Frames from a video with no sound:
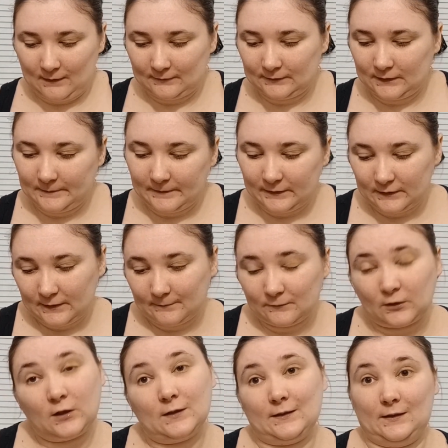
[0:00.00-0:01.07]
It's been some
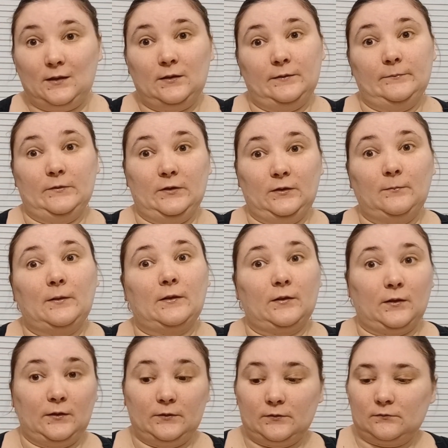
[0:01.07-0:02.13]
dark times in
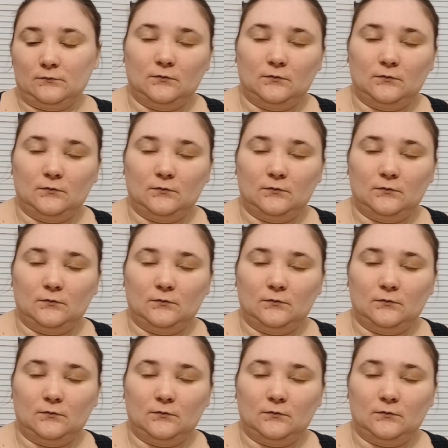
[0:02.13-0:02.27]
America.